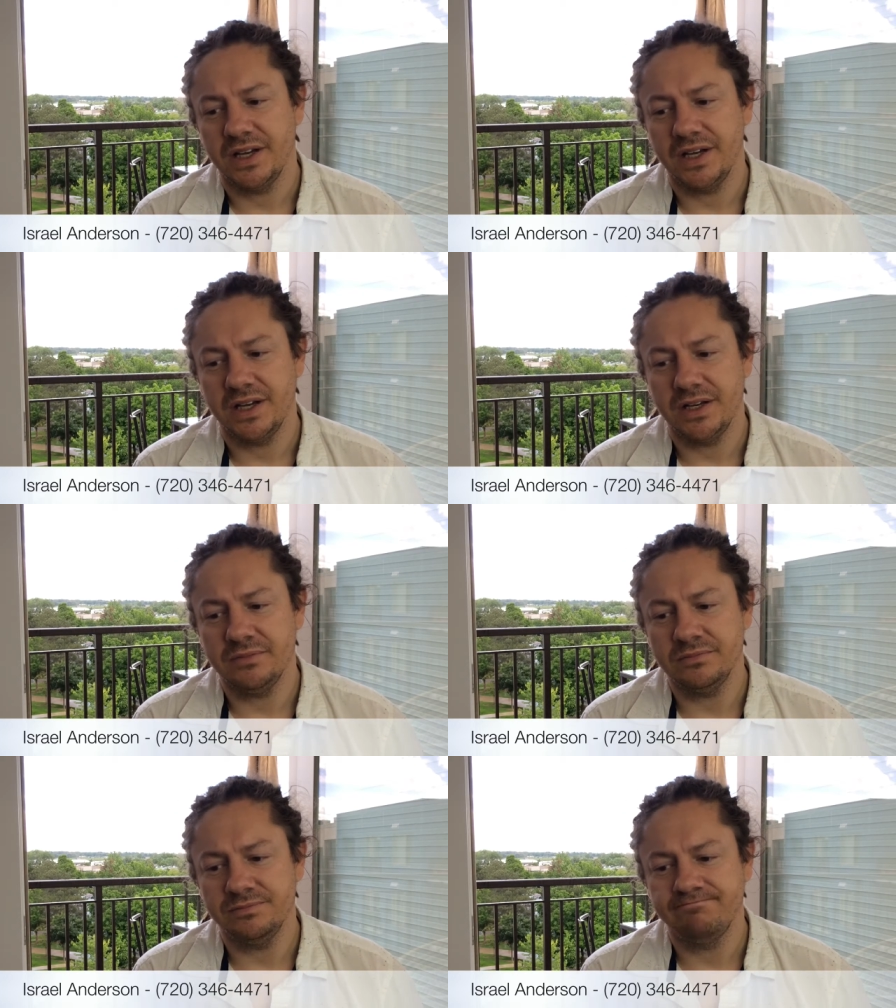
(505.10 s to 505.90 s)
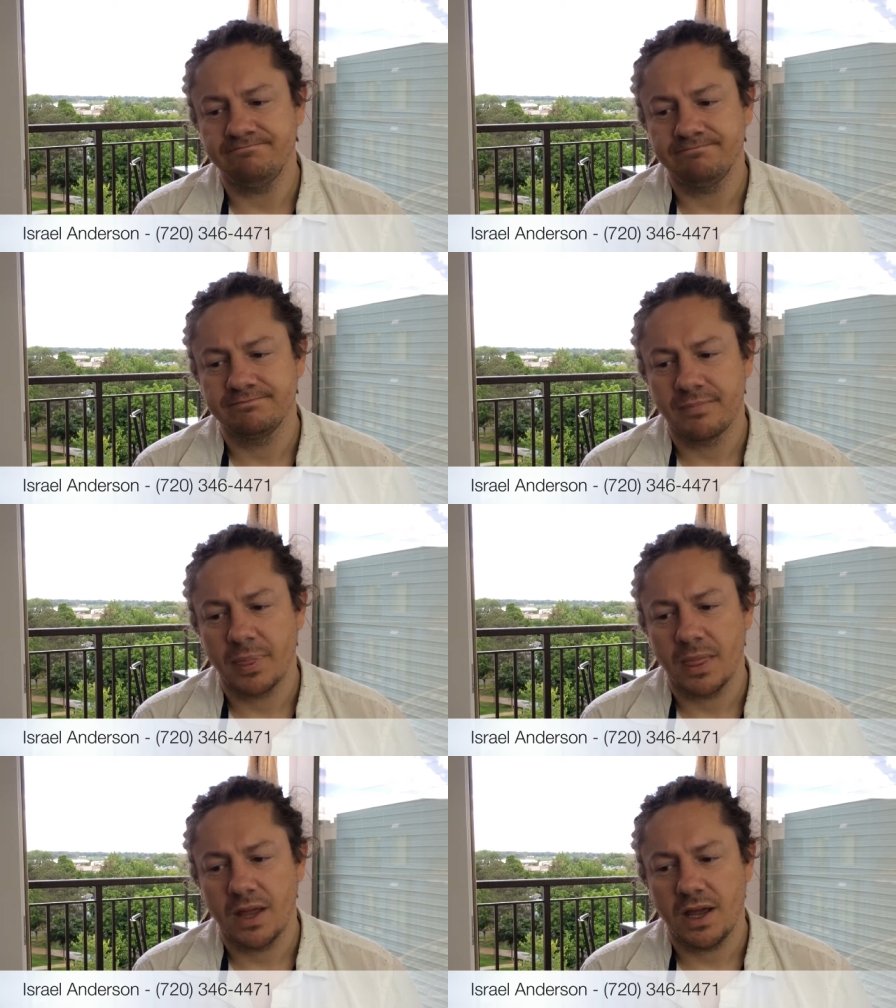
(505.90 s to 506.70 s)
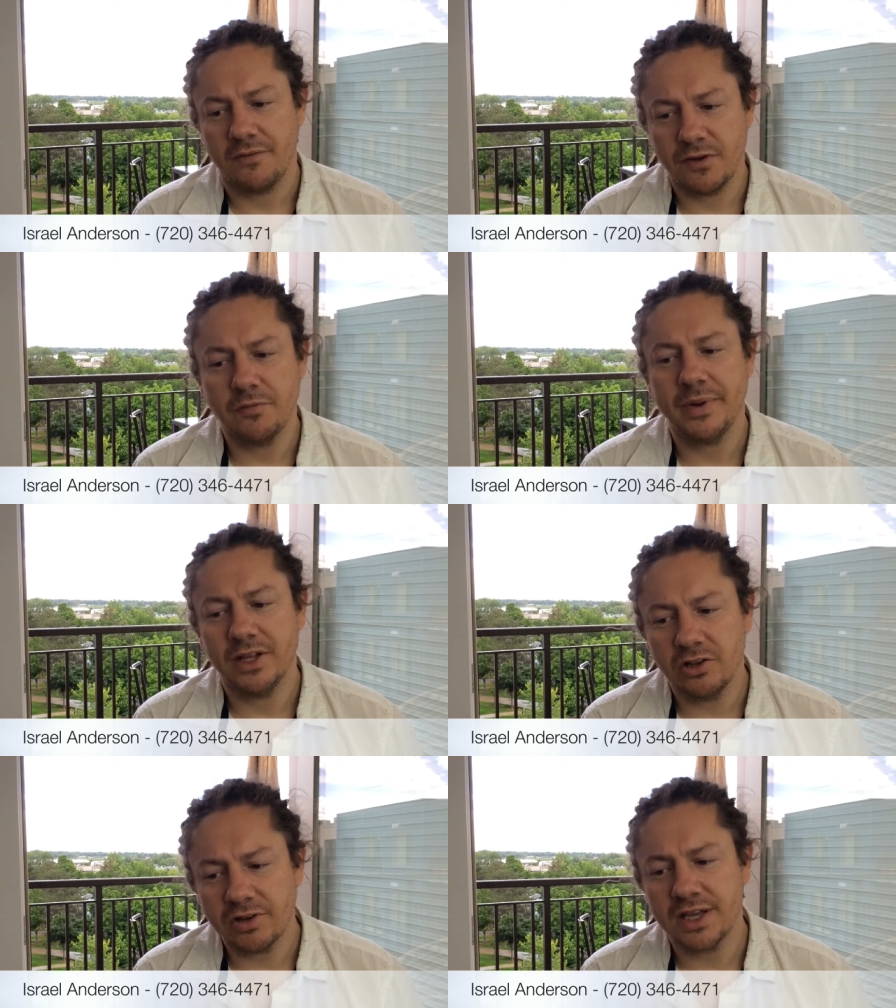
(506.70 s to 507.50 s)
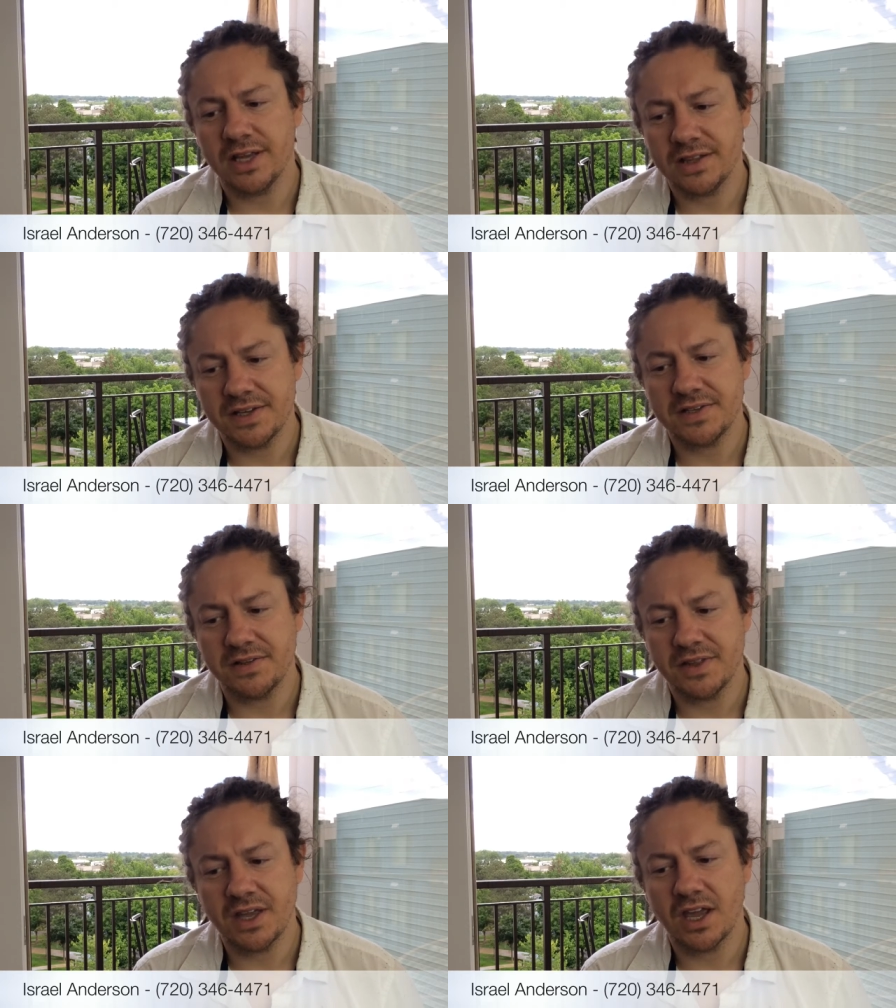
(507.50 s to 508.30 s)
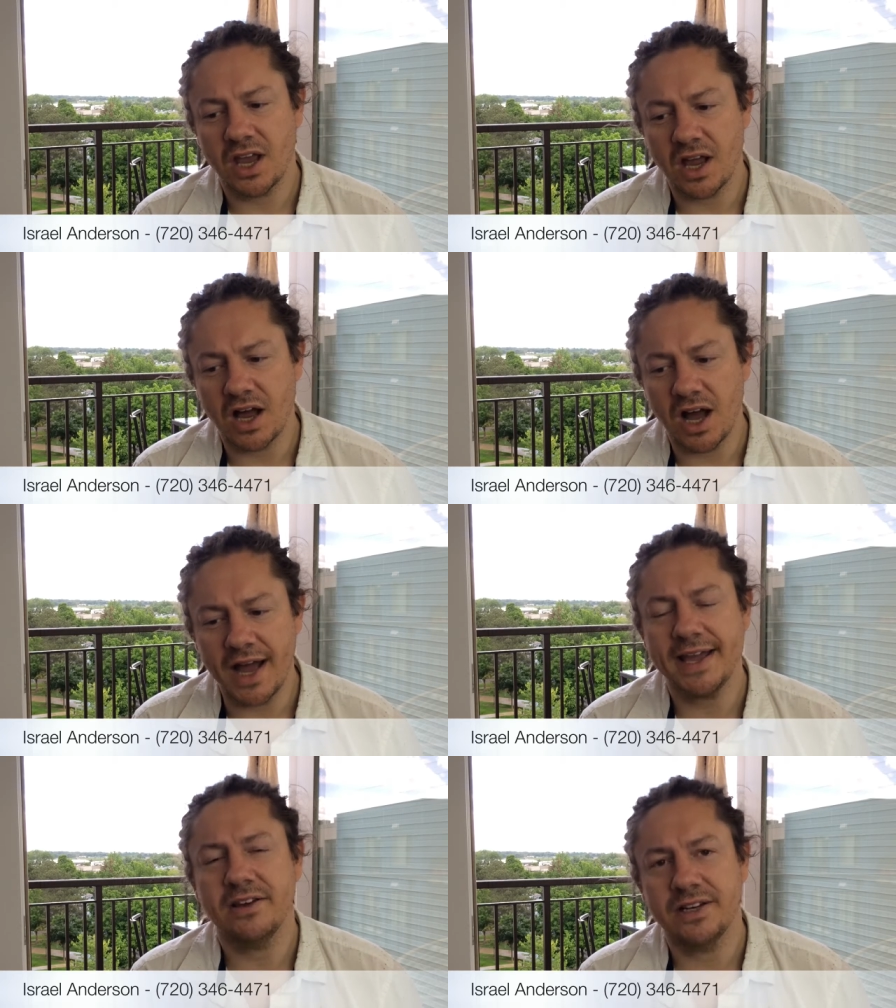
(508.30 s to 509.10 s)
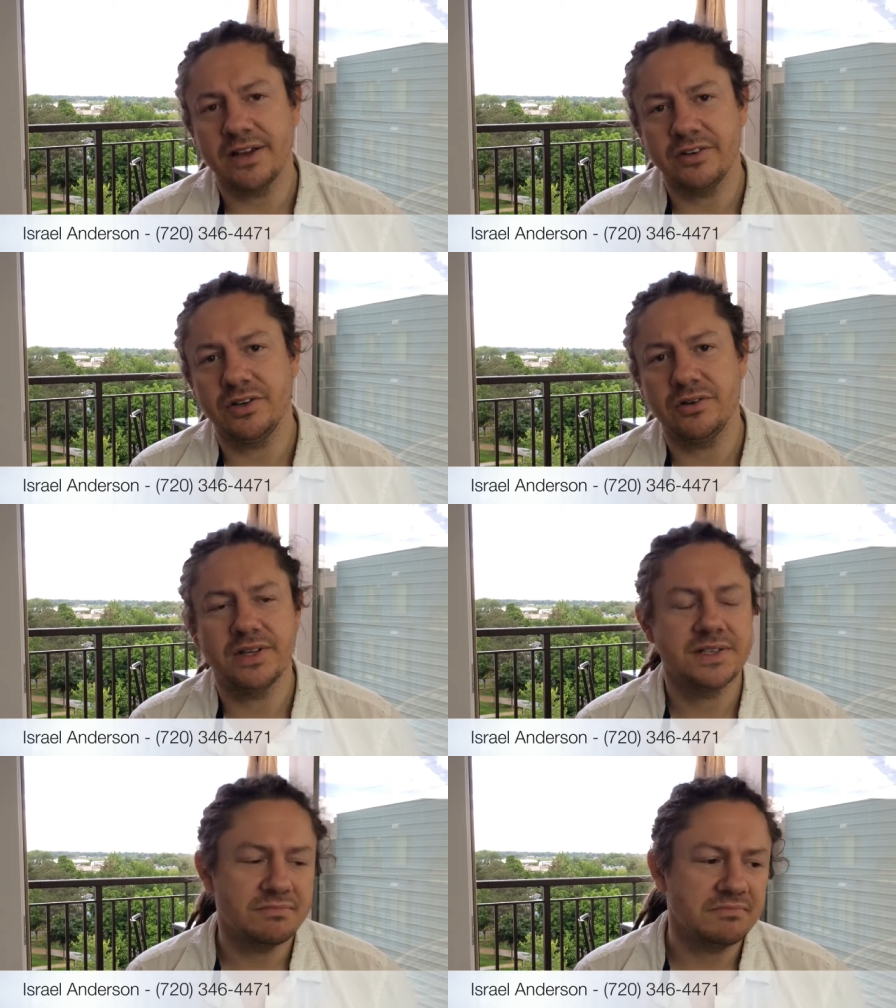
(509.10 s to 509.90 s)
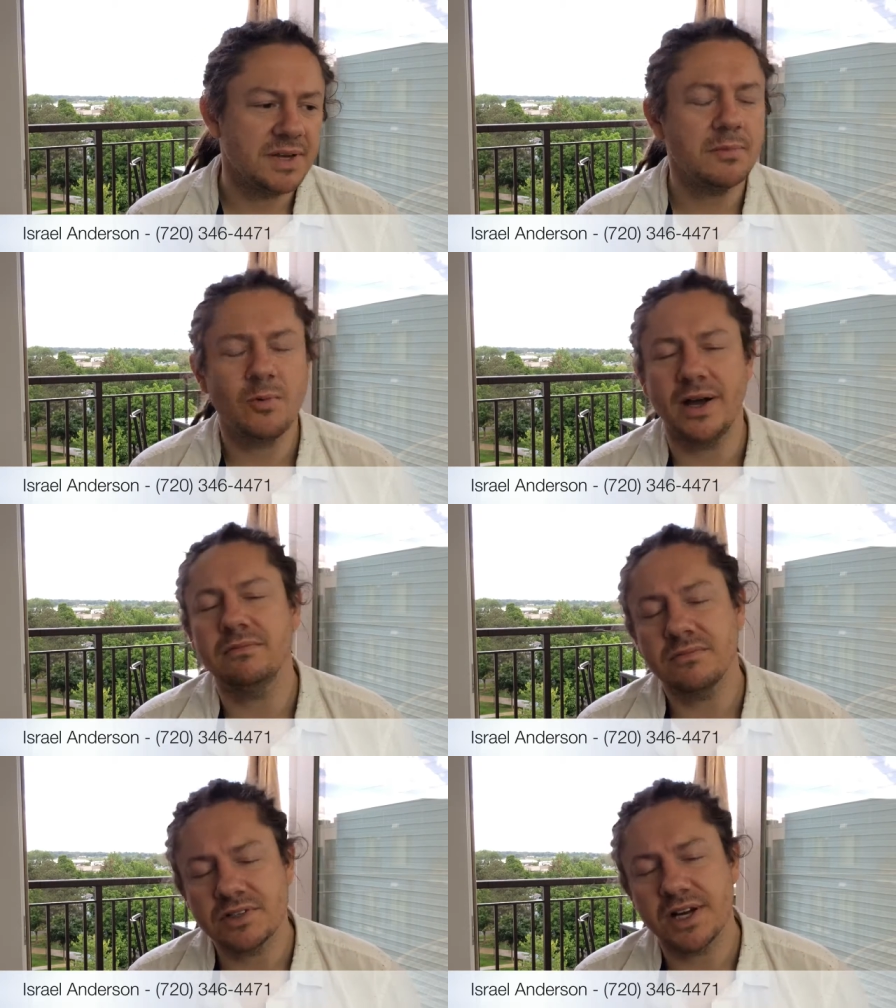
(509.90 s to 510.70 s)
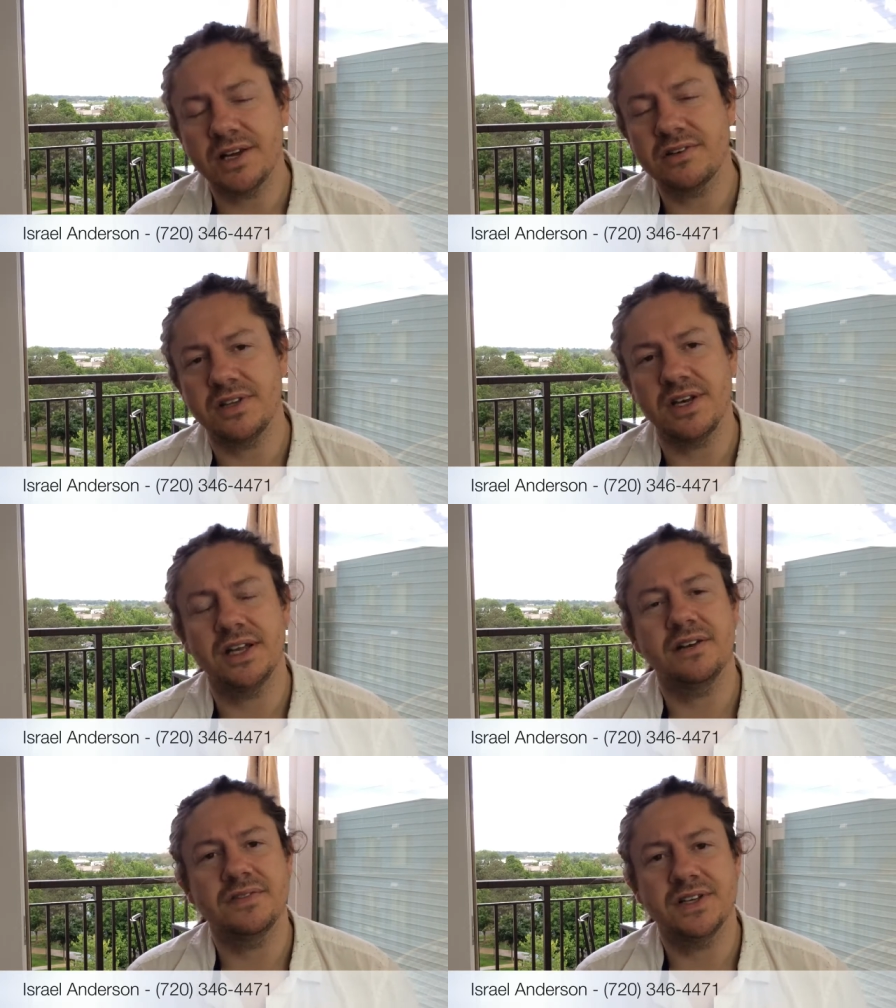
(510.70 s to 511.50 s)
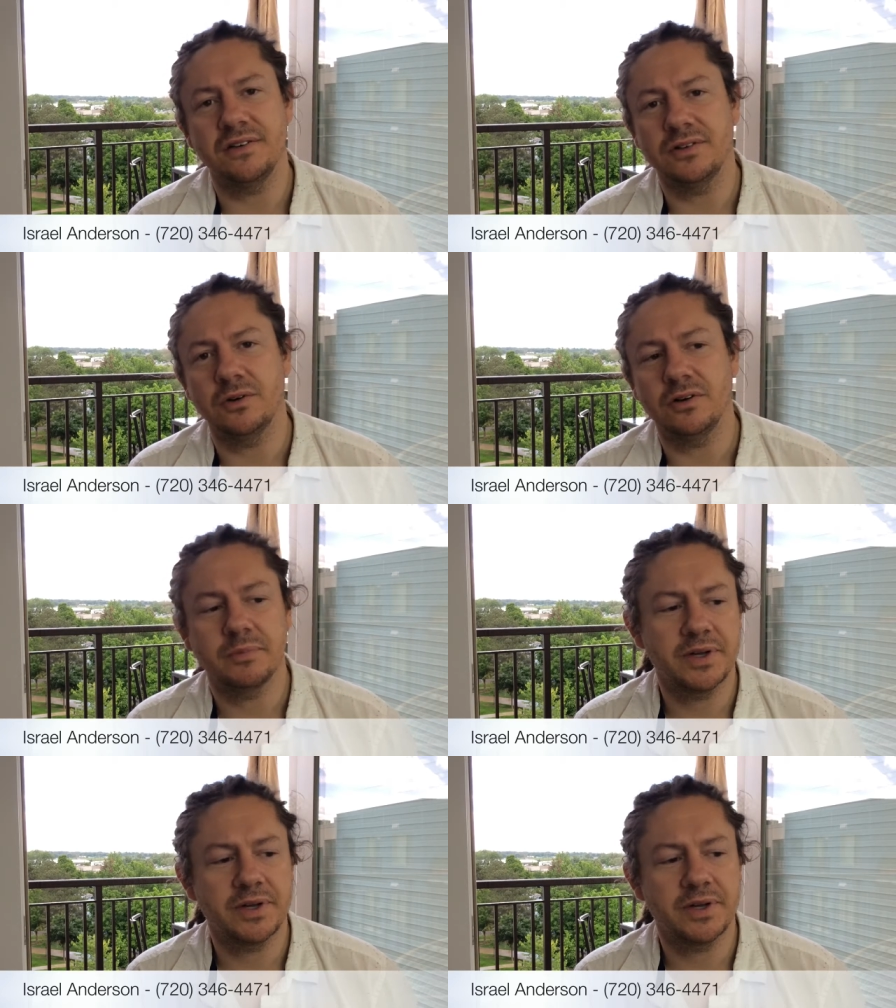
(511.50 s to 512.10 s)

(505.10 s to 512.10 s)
um, if you've been looking at this and thinking, I could never do this, number one, change the negative self talk.